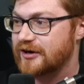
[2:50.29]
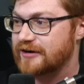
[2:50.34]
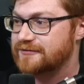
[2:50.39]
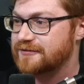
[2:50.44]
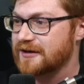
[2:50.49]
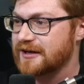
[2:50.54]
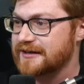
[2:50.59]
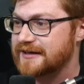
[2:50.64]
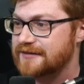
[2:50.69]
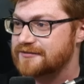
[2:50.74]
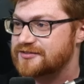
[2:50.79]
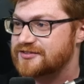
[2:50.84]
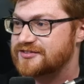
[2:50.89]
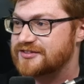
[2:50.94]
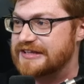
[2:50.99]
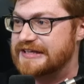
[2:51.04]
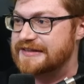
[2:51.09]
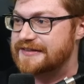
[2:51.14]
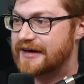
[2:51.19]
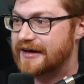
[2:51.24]
I feel like I've
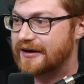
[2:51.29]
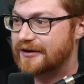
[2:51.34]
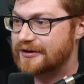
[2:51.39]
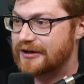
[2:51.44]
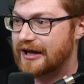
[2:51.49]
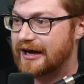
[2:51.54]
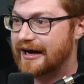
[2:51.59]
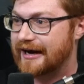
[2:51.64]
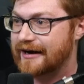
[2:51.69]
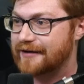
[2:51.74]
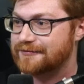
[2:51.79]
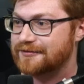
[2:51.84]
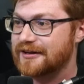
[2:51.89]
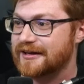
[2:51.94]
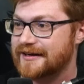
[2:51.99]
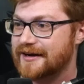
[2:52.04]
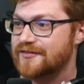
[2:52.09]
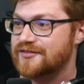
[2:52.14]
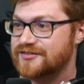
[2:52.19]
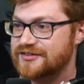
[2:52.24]
seen that online. I feel
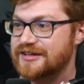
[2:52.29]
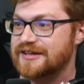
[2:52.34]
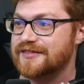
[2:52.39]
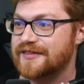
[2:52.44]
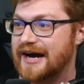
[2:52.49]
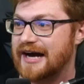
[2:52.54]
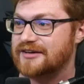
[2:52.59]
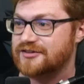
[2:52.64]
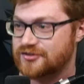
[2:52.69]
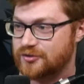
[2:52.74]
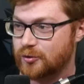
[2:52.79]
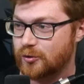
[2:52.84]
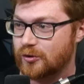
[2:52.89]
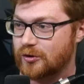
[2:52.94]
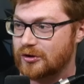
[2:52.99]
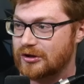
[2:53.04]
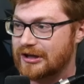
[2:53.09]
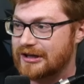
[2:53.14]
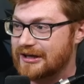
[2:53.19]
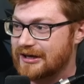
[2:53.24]
like I've seen that
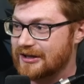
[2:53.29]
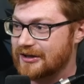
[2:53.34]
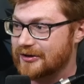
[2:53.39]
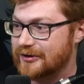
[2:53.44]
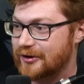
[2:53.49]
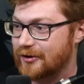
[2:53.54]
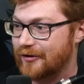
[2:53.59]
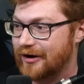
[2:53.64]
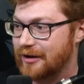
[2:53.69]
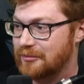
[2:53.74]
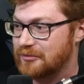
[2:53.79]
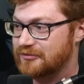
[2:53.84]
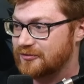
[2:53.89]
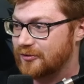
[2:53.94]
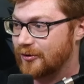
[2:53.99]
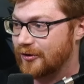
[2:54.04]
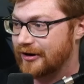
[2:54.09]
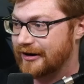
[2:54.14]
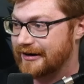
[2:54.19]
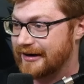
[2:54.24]
tool looking around
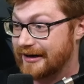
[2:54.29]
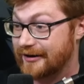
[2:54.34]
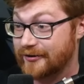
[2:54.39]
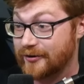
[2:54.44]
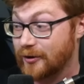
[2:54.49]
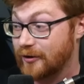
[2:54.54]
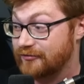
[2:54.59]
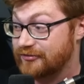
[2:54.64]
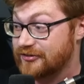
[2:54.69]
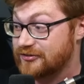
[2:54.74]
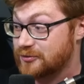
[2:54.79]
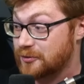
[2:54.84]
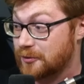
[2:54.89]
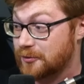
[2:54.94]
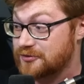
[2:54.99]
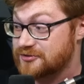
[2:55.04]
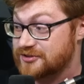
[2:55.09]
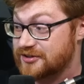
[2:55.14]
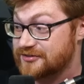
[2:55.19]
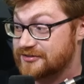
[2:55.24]
before, and I don't know if this one
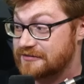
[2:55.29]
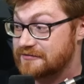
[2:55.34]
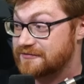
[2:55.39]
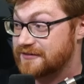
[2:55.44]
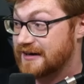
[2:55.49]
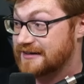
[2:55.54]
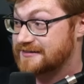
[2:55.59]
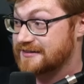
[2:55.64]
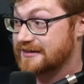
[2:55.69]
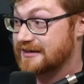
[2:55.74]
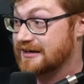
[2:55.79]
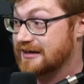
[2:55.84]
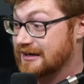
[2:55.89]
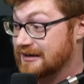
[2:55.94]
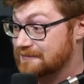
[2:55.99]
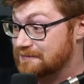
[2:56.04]
was just infected,